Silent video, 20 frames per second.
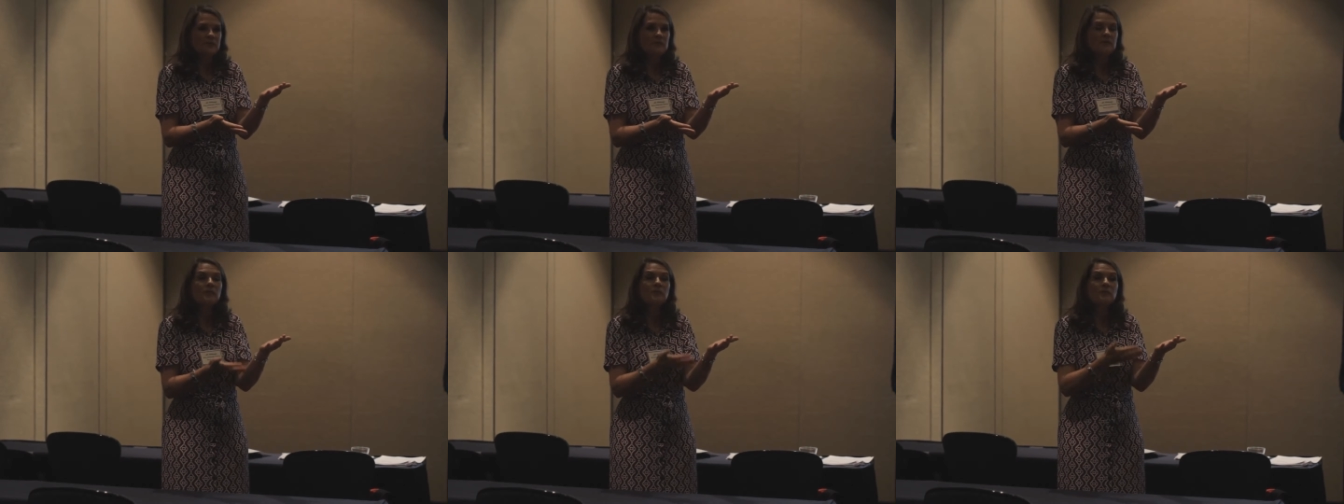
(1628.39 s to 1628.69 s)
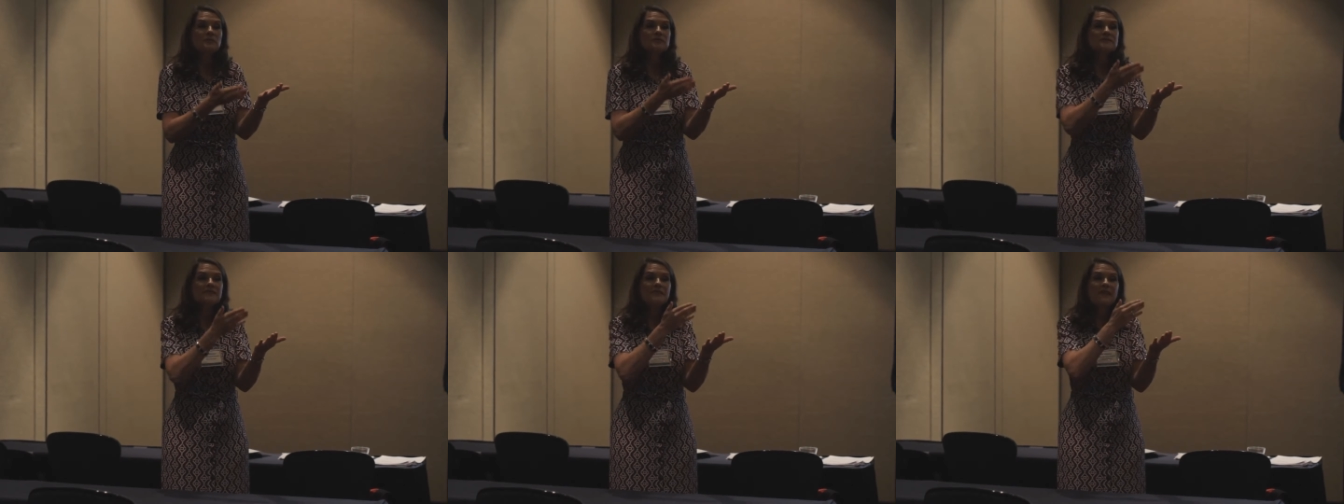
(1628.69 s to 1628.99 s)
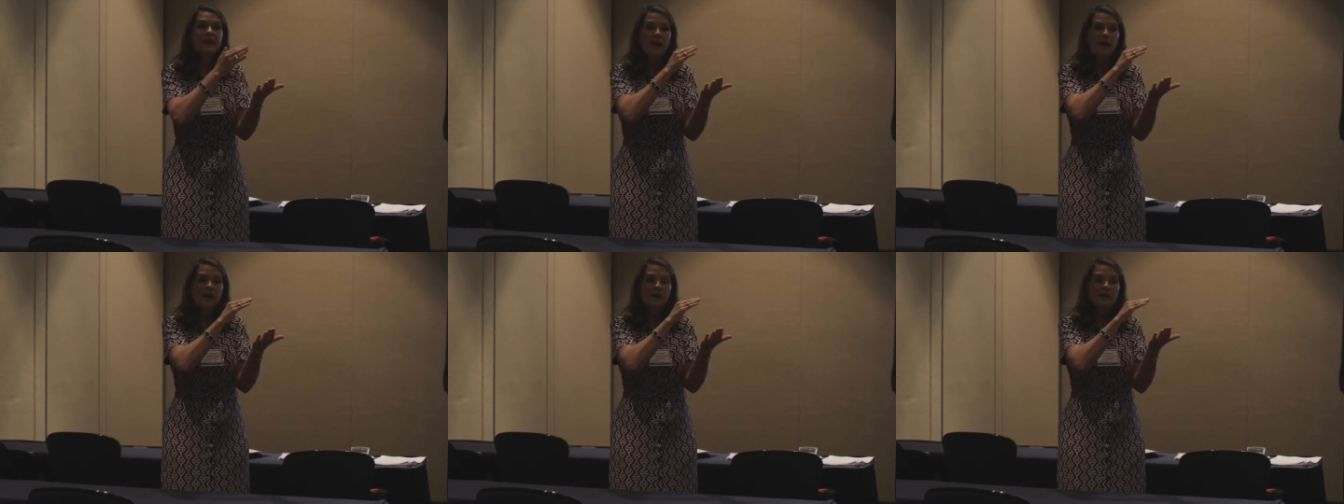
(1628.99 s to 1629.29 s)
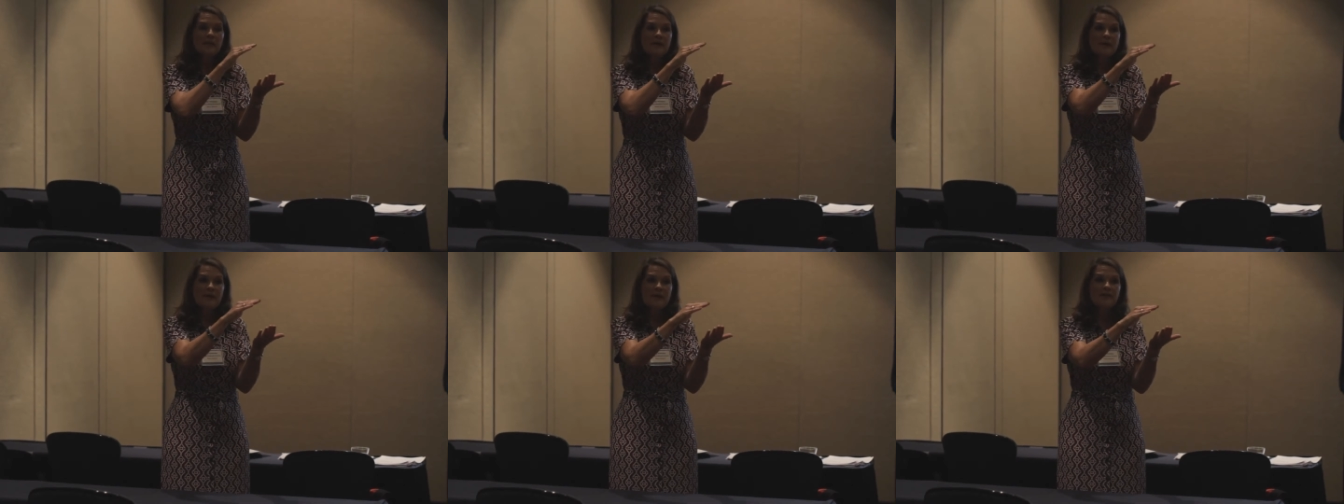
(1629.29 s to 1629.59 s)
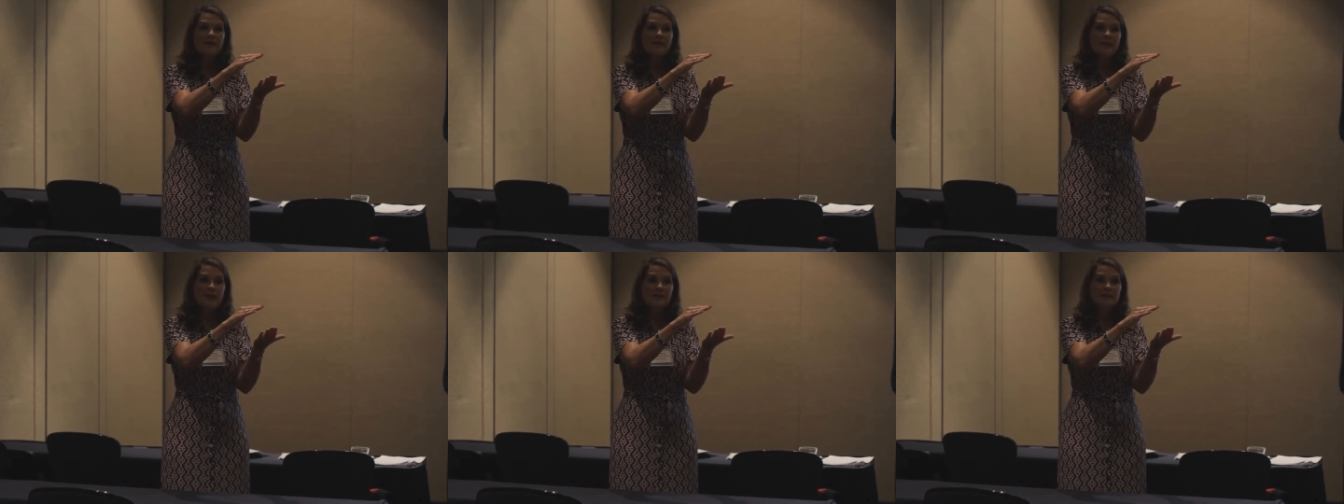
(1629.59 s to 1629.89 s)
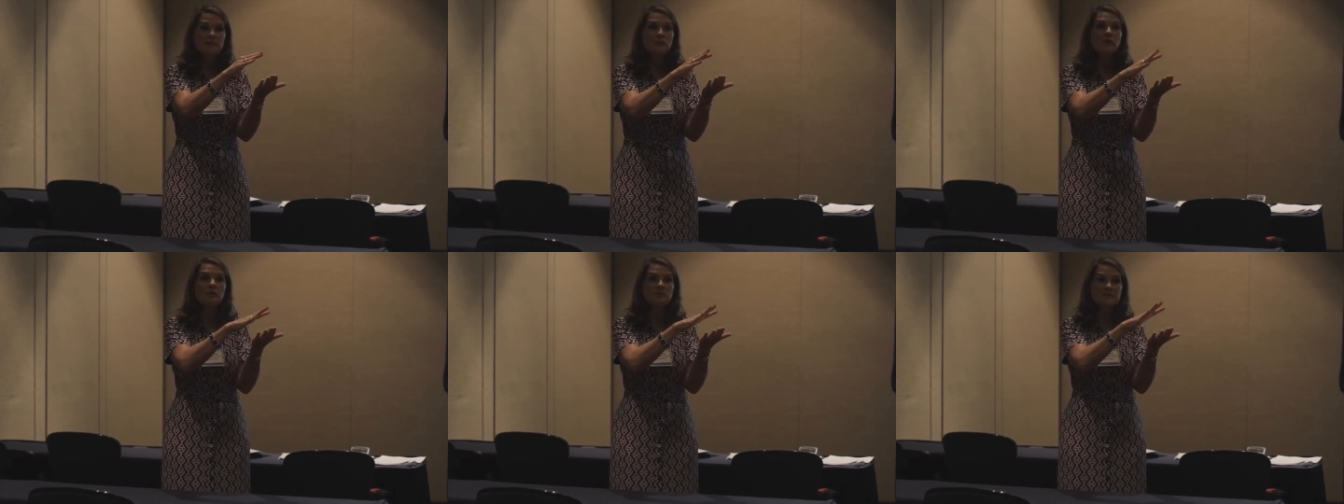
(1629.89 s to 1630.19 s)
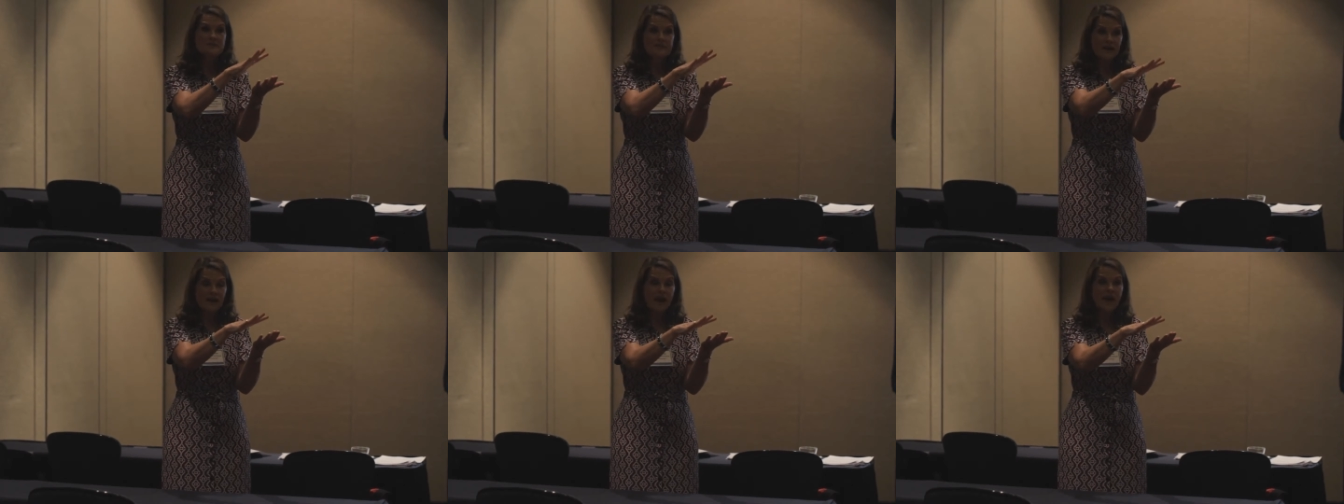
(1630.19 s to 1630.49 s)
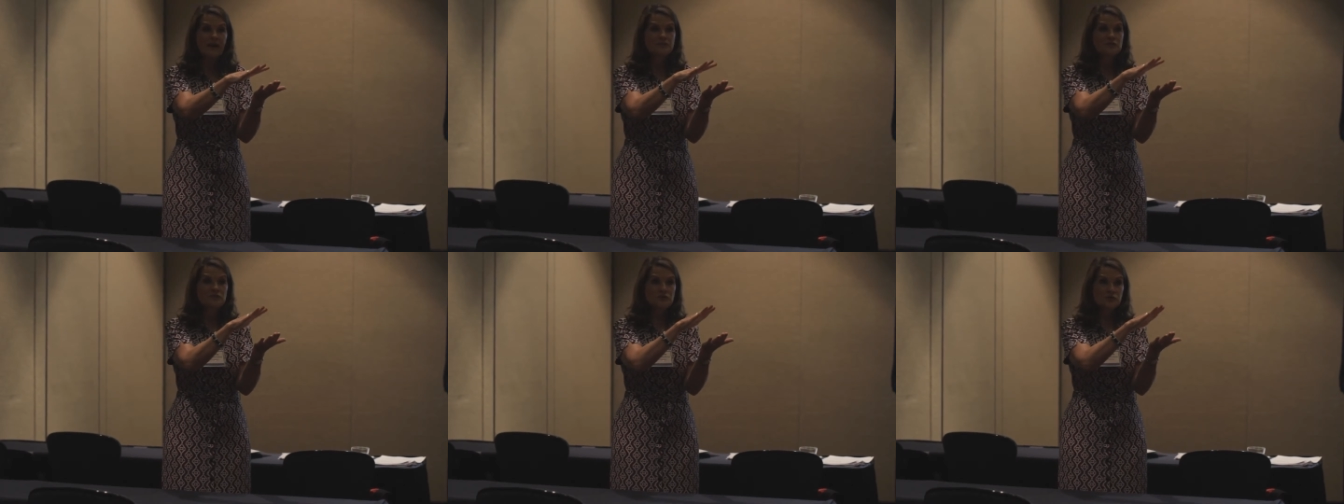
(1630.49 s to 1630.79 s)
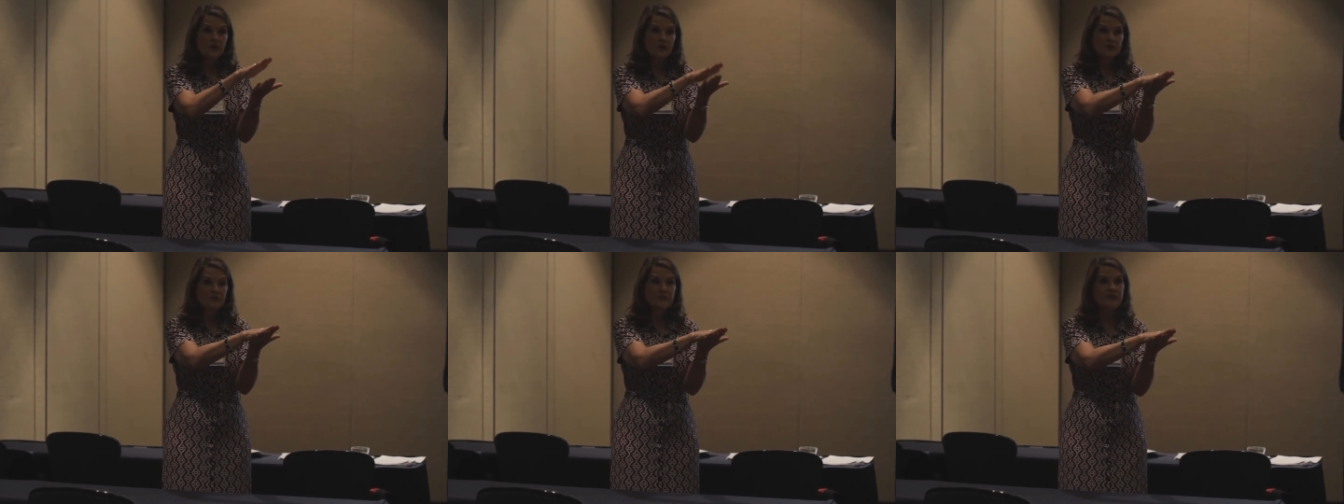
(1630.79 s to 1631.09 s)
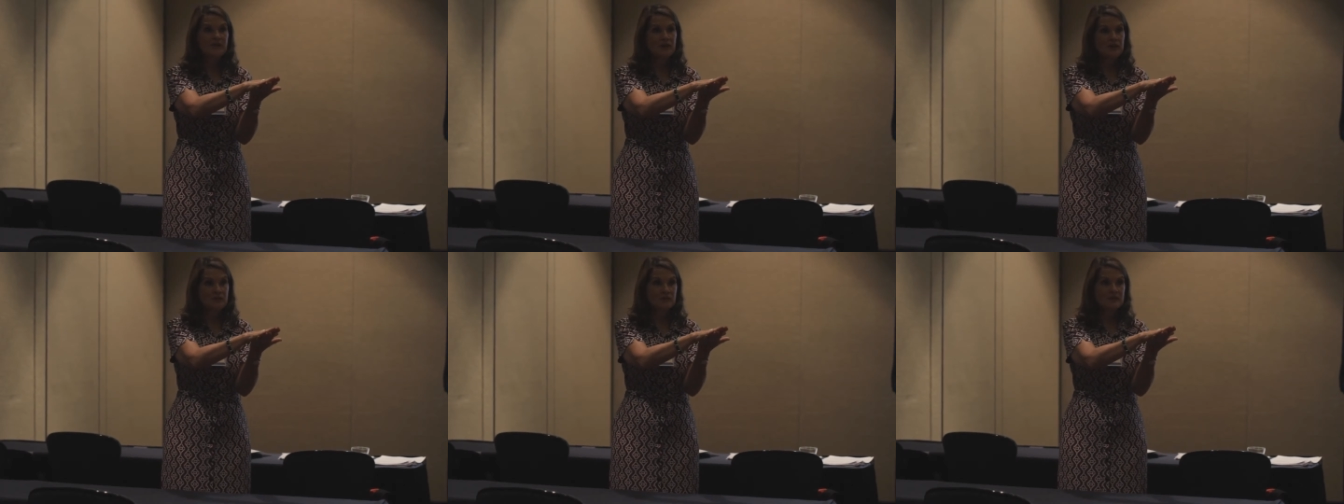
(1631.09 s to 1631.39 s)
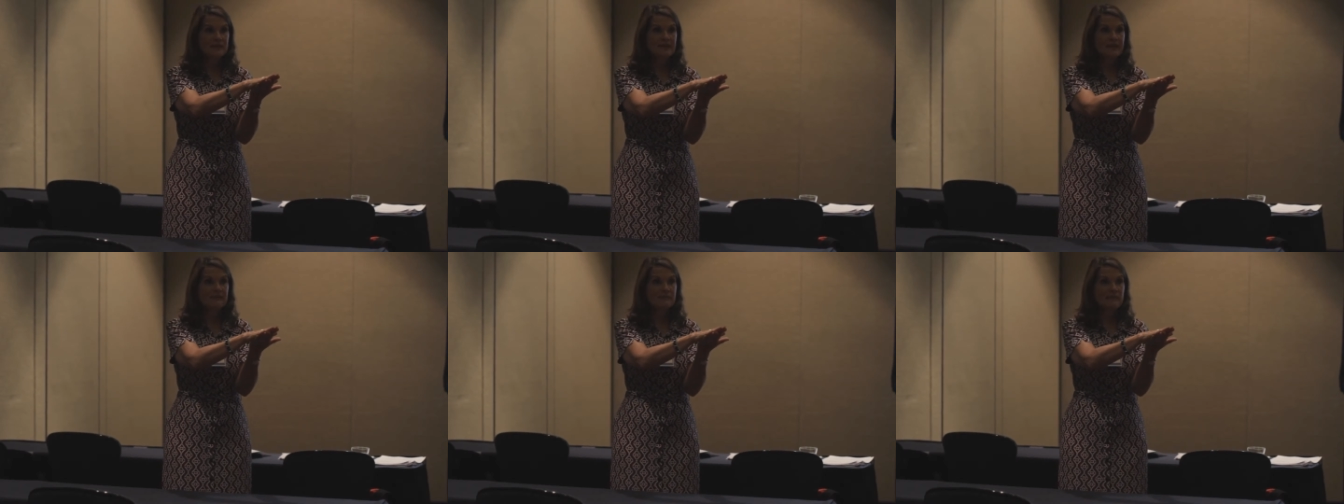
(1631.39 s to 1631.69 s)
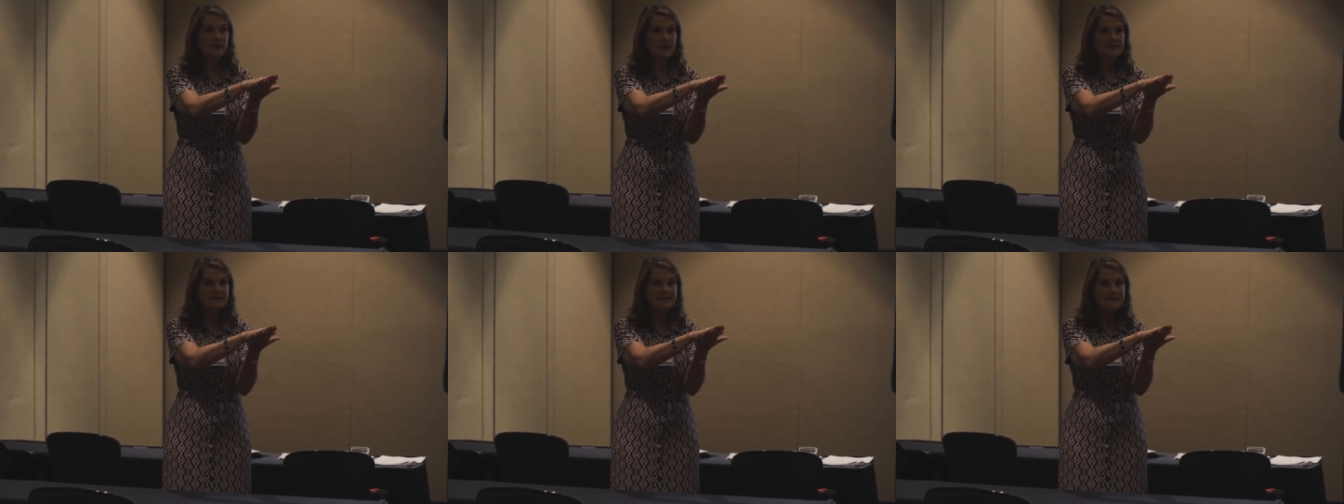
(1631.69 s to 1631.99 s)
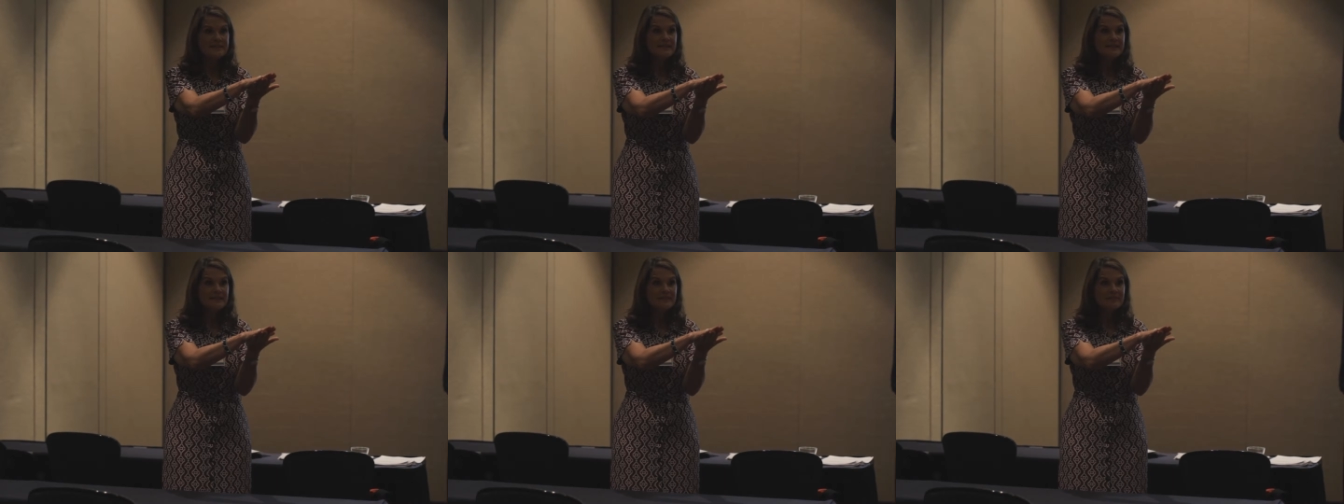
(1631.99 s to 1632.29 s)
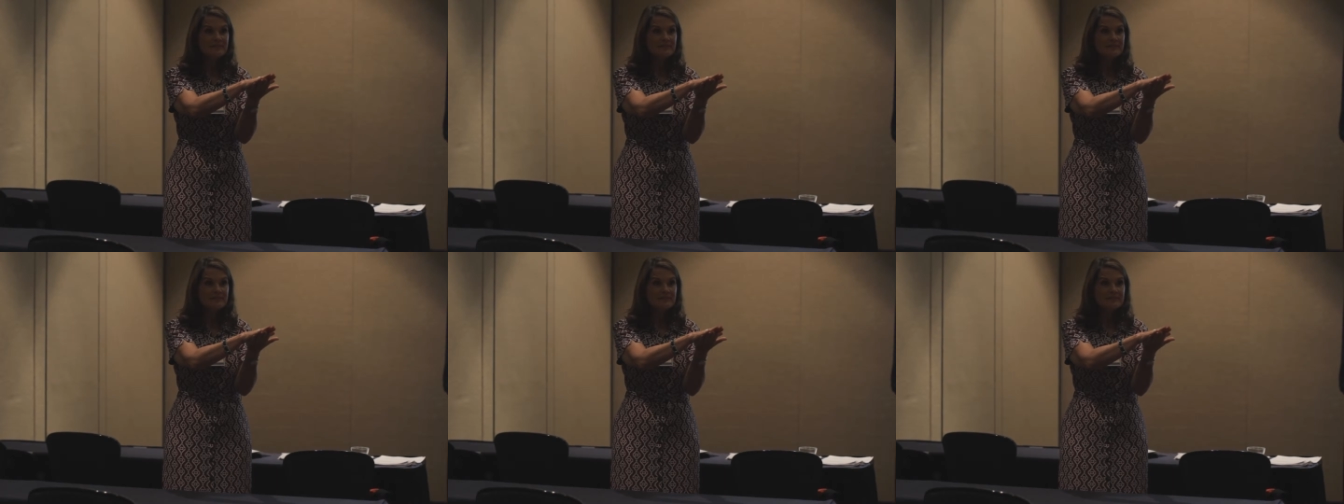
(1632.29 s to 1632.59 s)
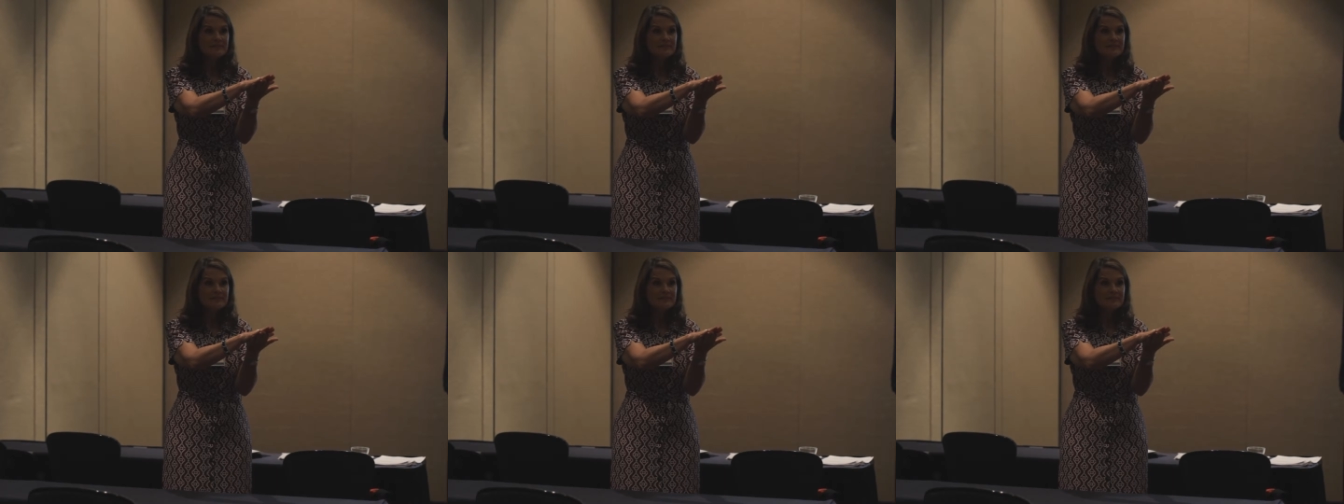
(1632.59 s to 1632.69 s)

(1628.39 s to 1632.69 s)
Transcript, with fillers: What was the area that, what was the construct that you did best in?